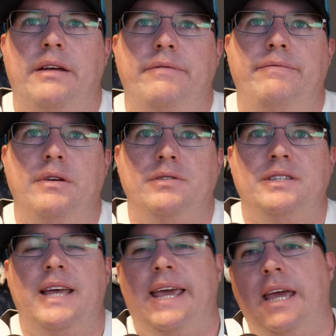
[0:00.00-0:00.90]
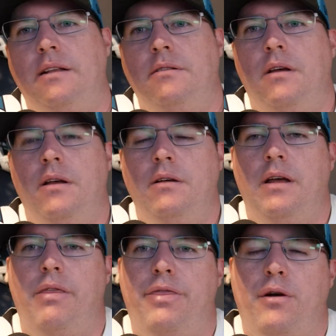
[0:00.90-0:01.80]
second
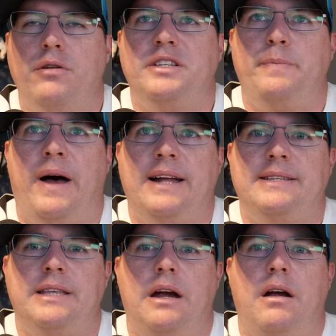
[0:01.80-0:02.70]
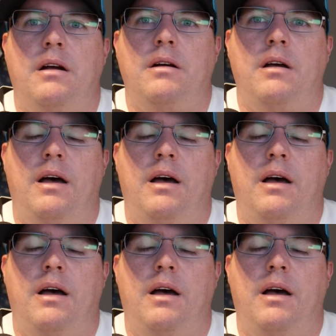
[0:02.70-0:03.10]
and third spots there,